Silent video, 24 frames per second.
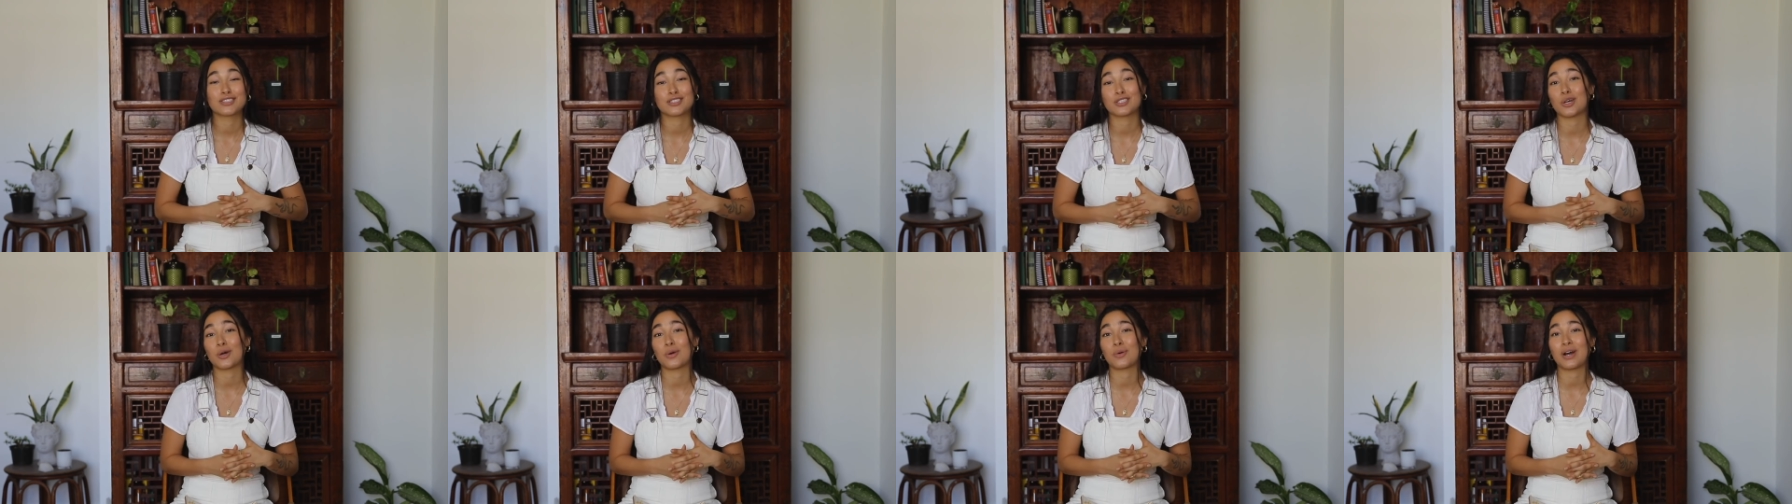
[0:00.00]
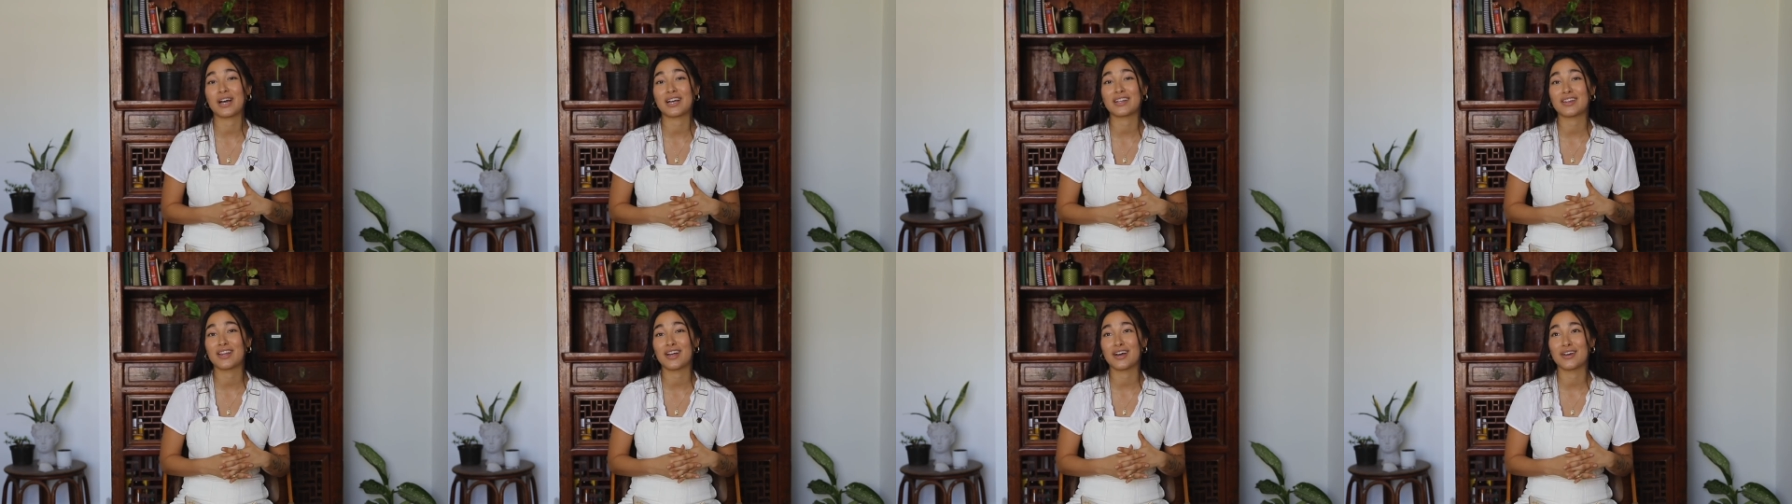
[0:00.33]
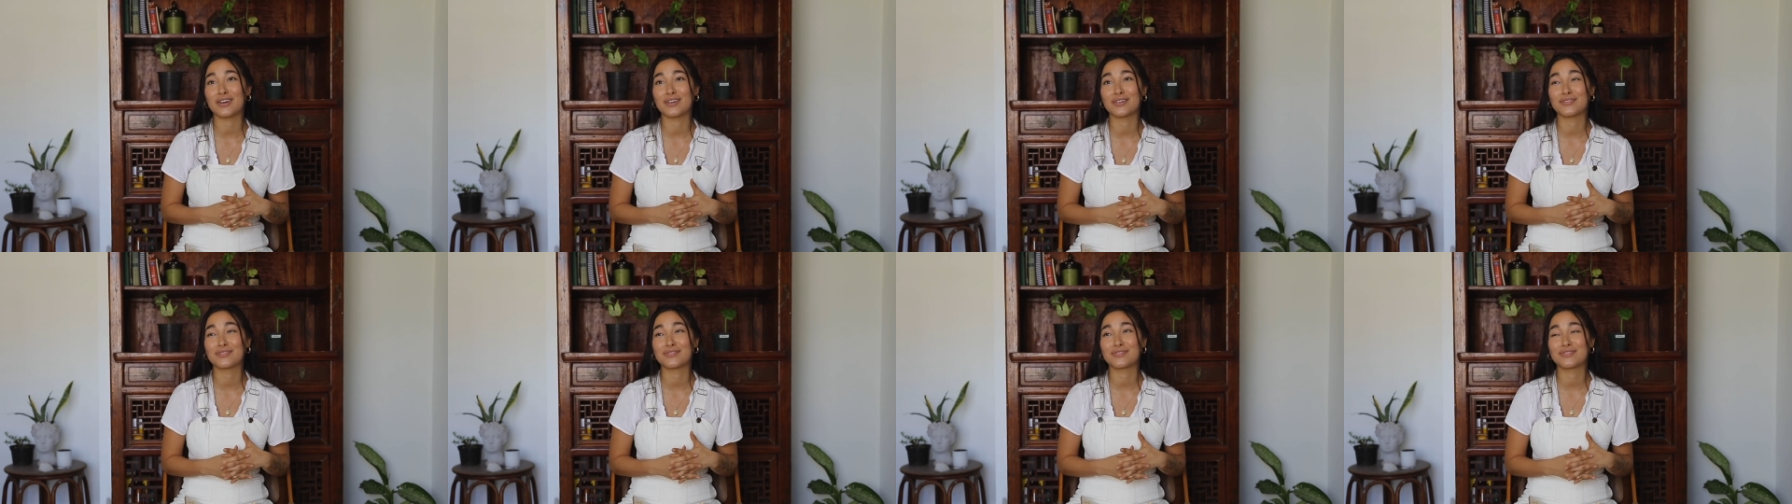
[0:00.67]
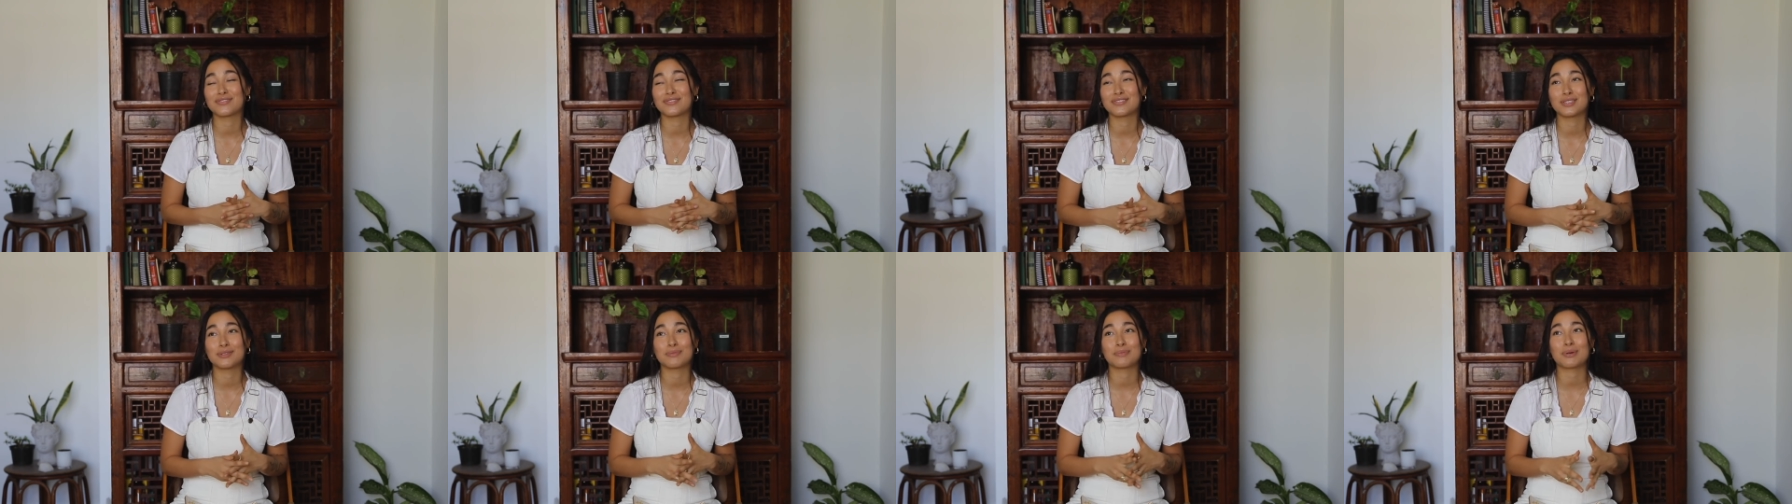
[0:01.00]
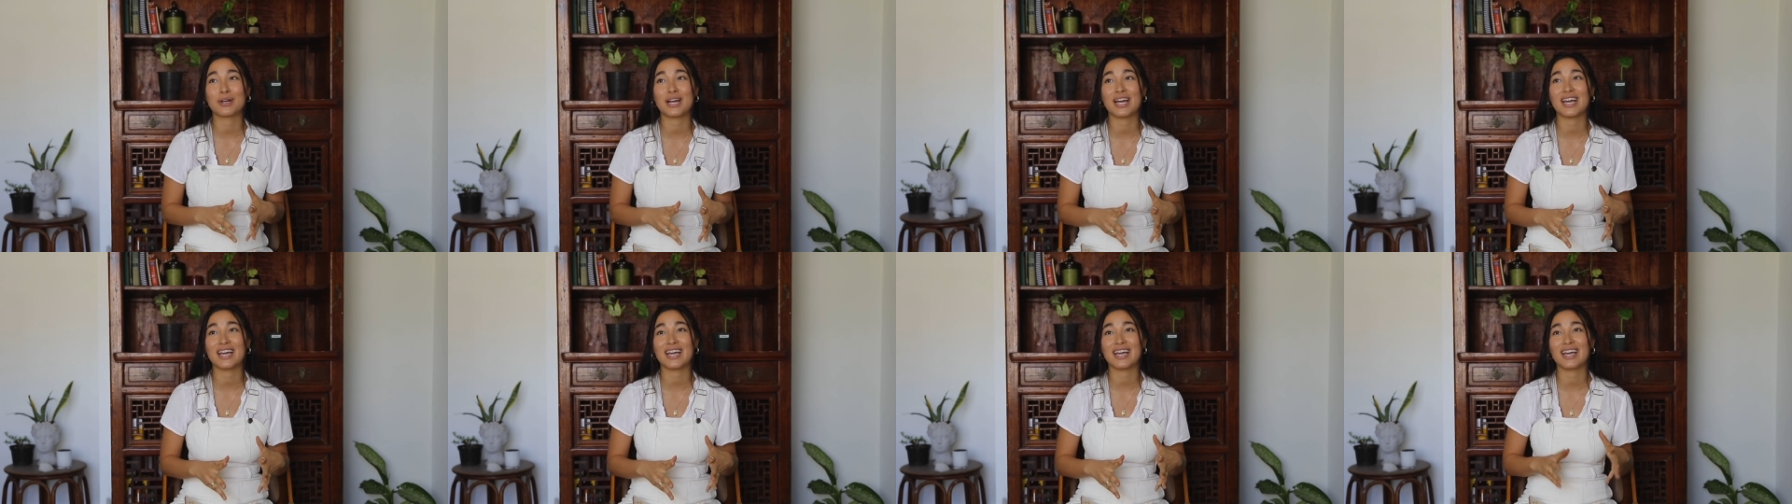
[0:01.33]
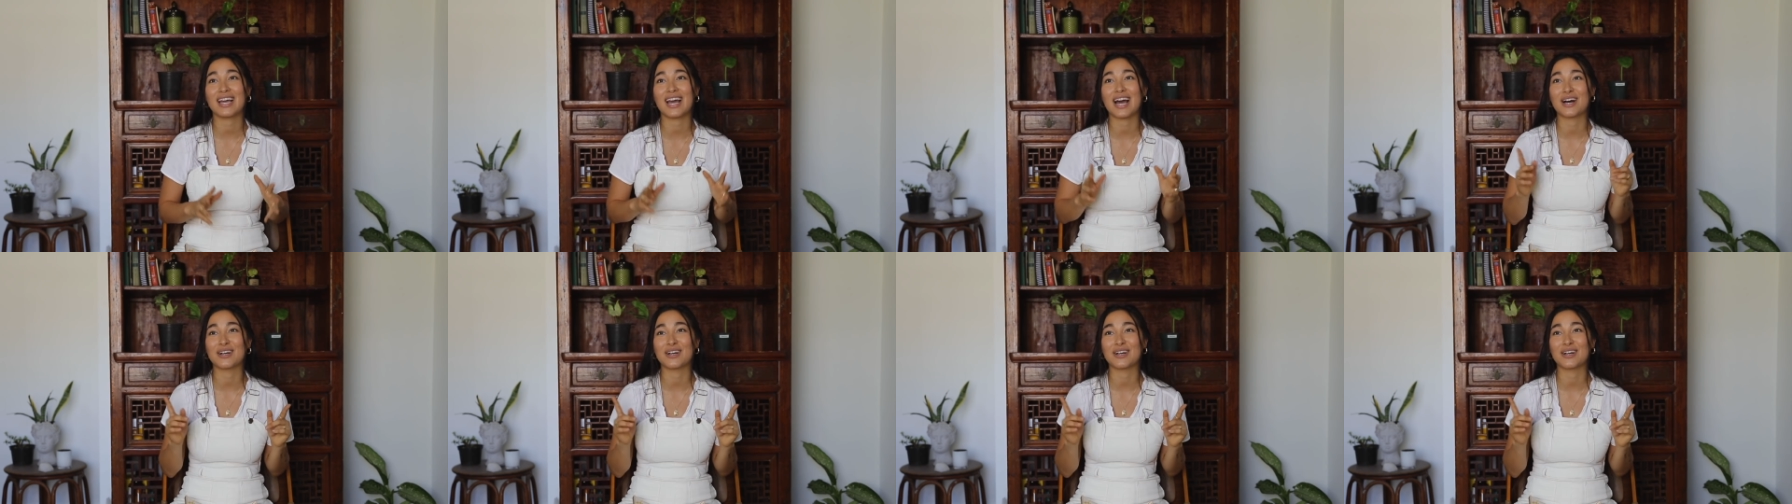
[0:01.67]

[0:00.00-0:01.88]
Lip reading: So I love to pray